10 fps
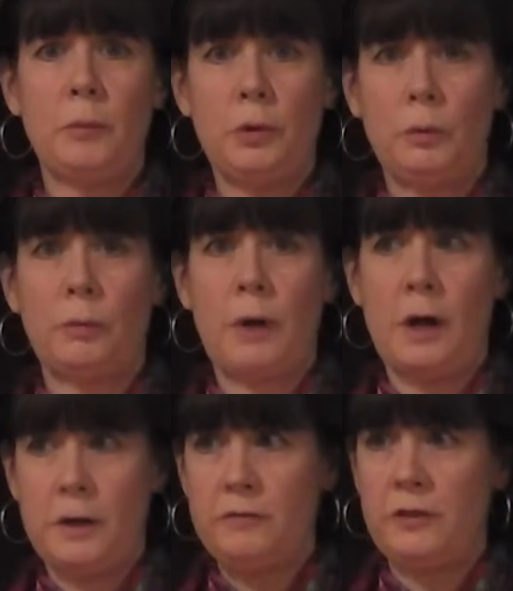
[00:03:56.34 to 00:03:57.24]
who
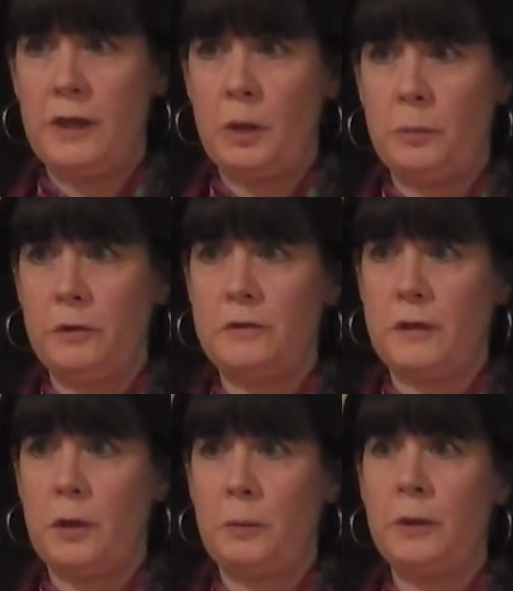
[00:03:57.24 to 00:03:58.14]
arrived to help in
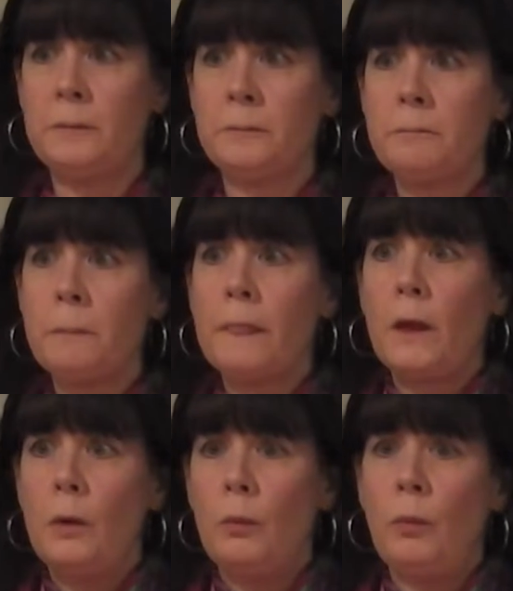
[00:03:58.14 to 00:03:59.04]
Selma
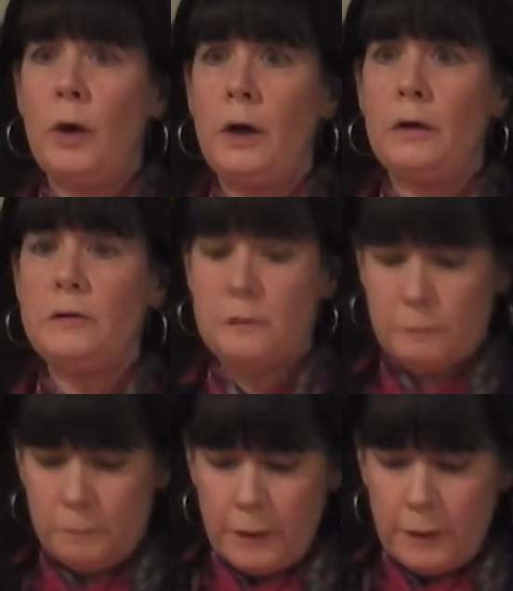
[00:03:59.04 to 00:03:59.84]
was